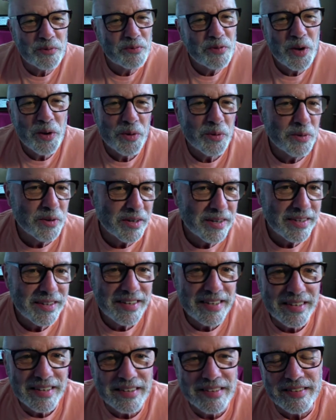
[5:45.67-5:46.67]
vote
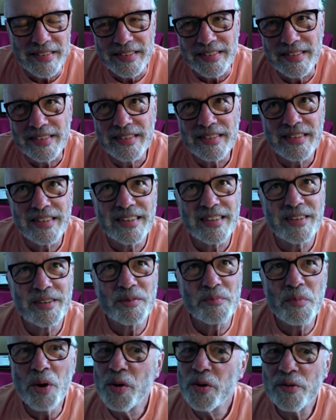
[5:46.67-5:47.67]
is
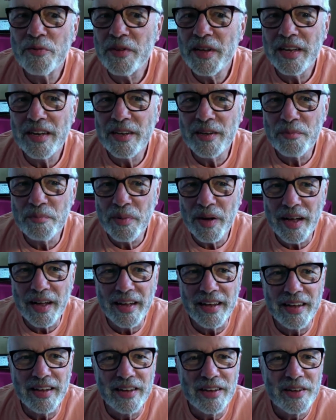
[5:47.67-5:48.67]
motivated
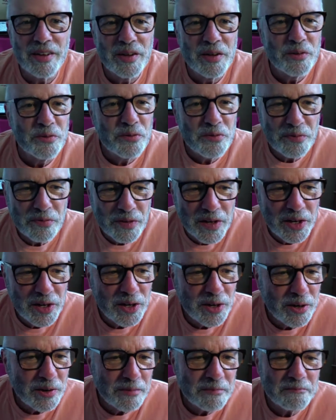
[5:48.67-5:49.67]
by
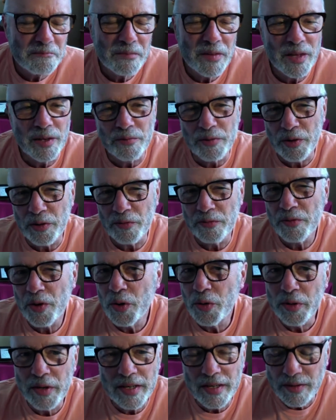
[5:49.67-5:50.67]
fear, if your
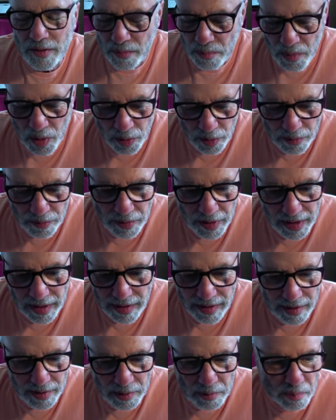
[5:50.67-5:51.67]
vote is
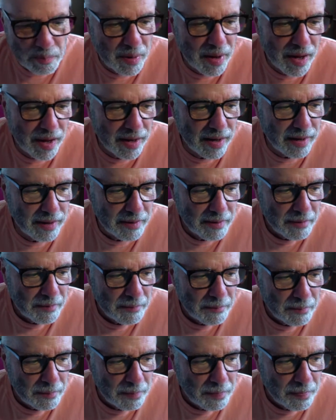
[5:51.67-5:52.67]
motivated by
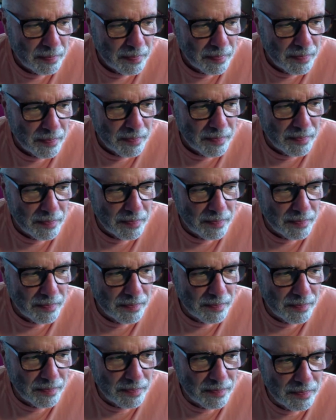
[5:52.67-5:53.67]

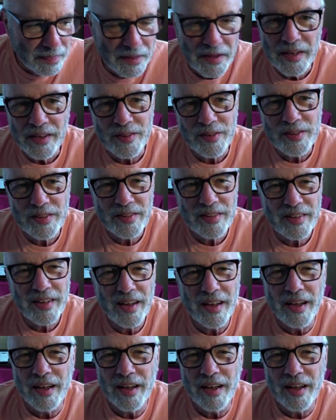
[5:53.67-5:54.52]
this